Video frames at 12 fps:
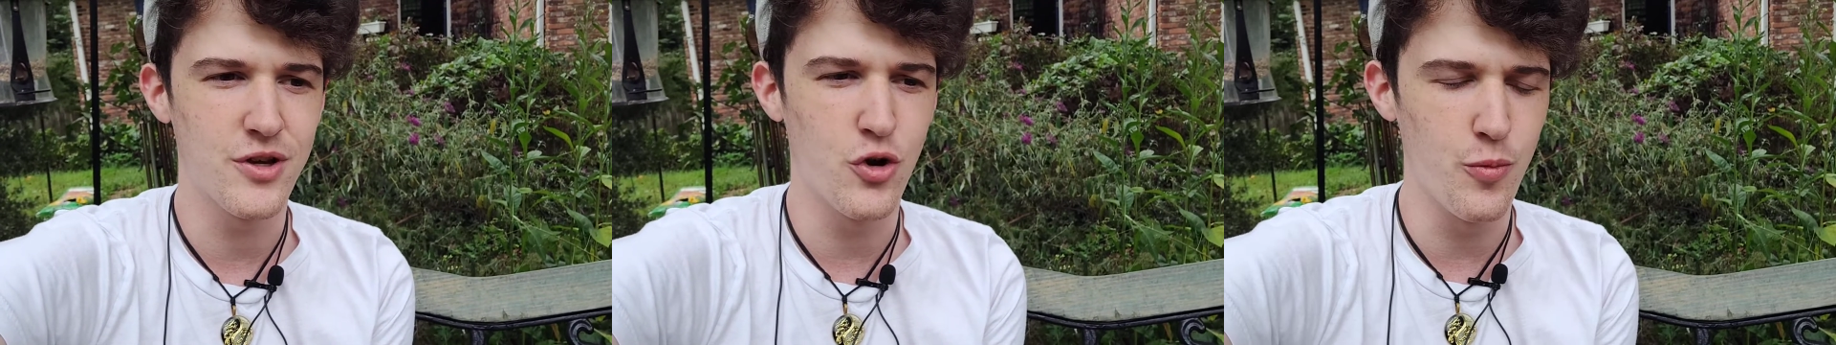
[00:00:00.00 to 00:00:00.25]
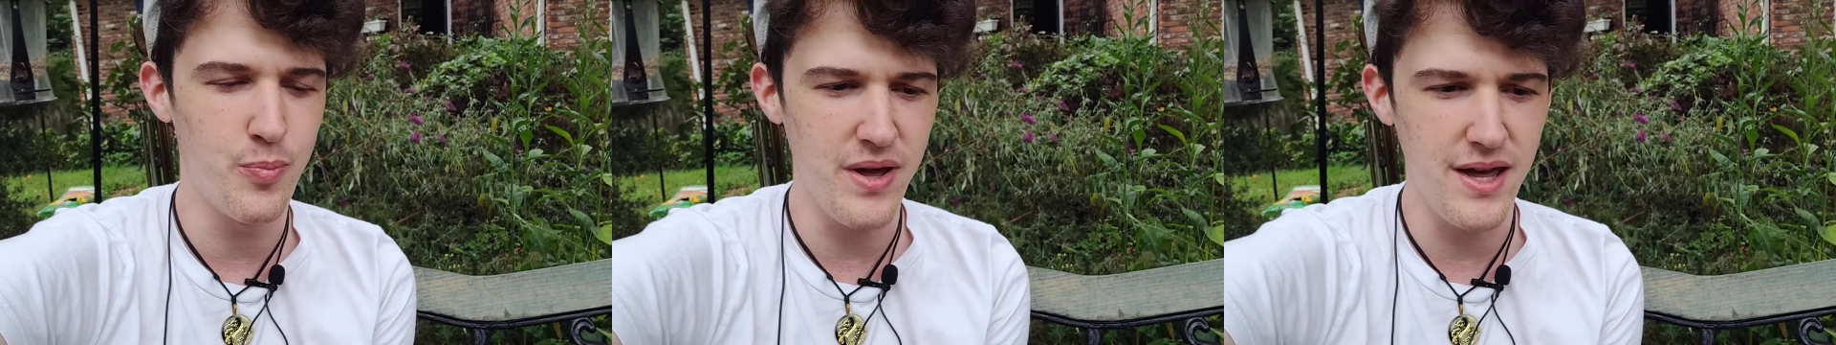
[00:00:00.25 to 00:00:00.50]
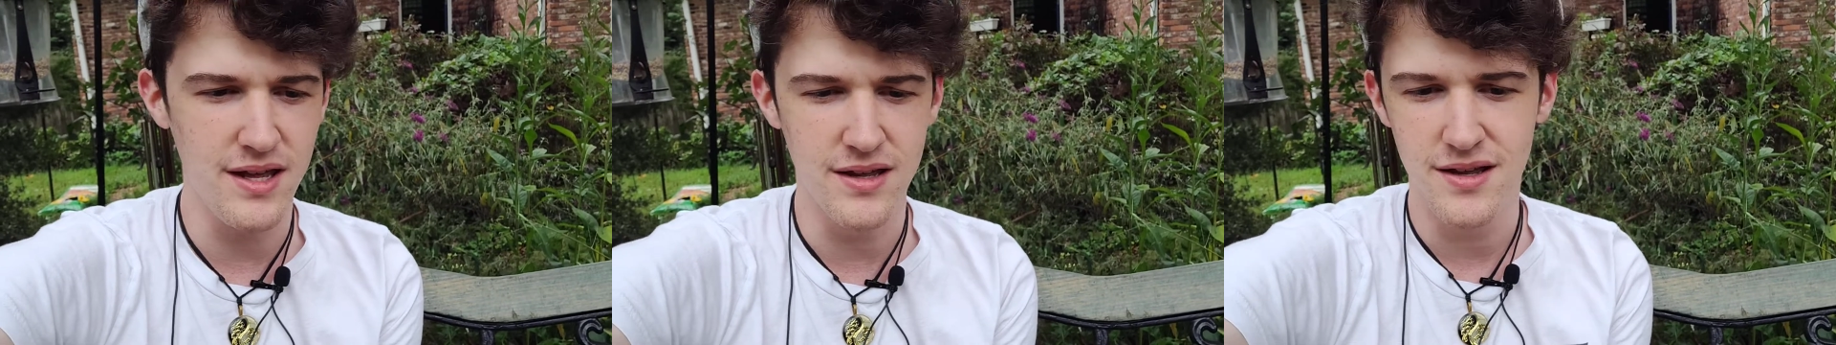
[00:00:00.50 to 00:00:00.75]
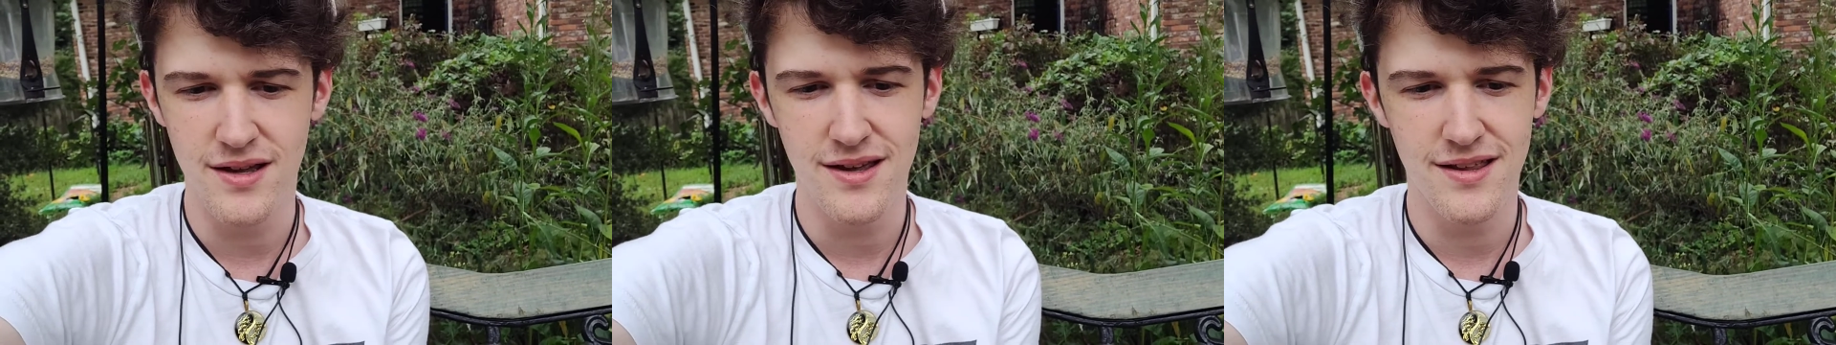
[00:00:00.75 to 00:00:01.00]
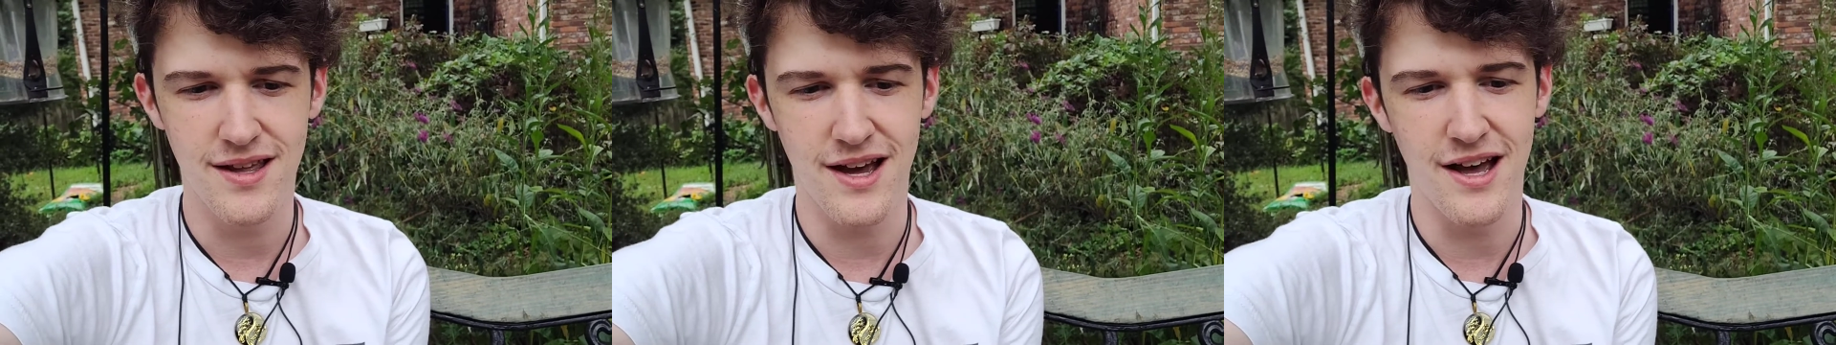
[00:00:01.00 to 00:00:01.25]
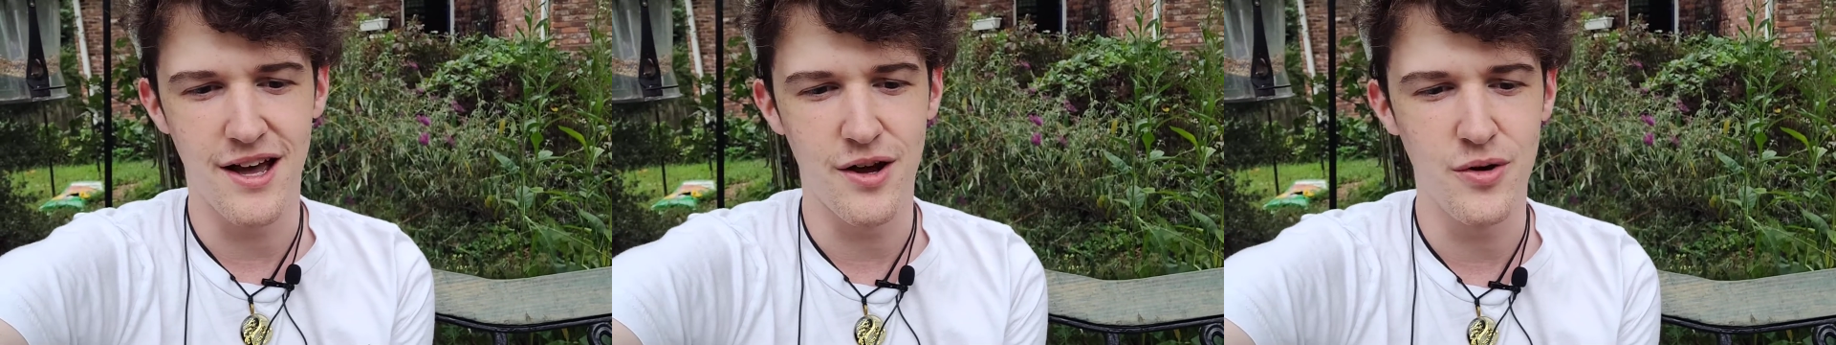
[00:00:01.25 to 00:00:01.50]
Group B,
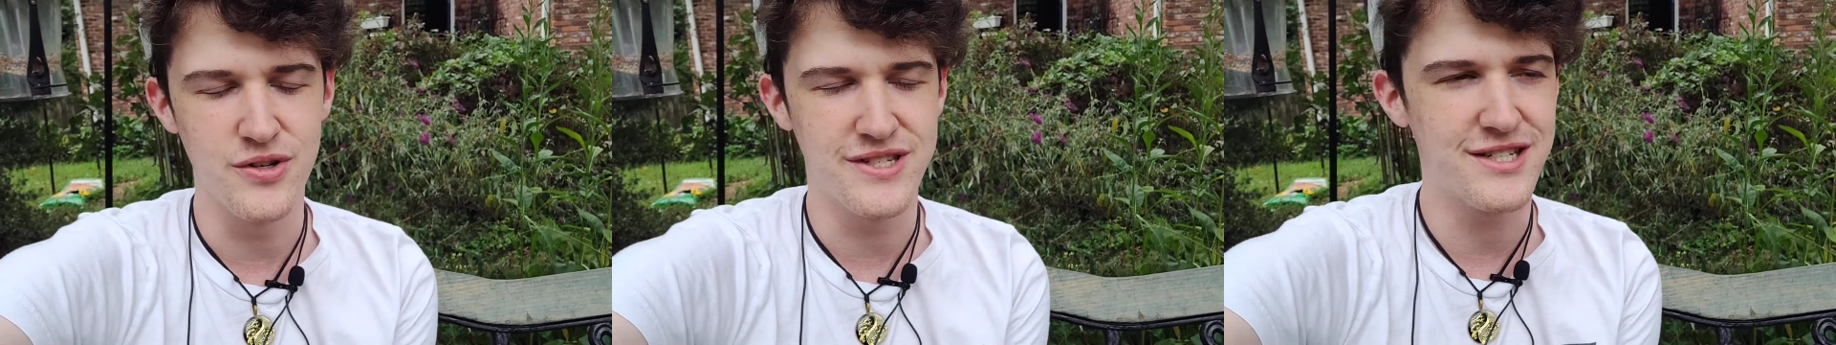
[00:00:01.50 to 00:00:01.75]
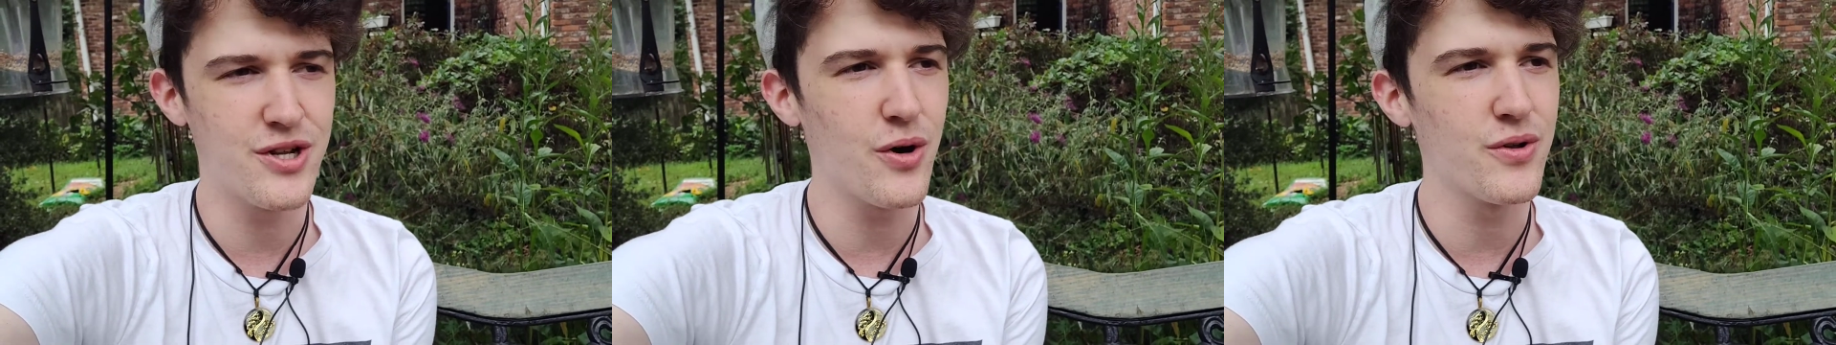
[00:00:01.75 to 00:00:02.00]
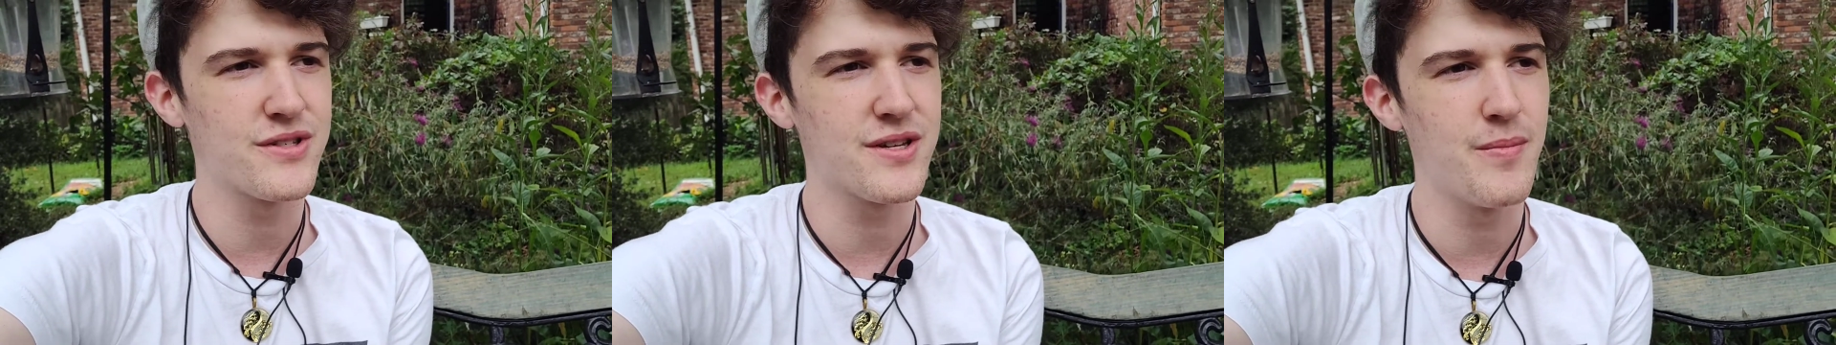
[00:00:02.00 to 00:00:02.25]
uh, who's told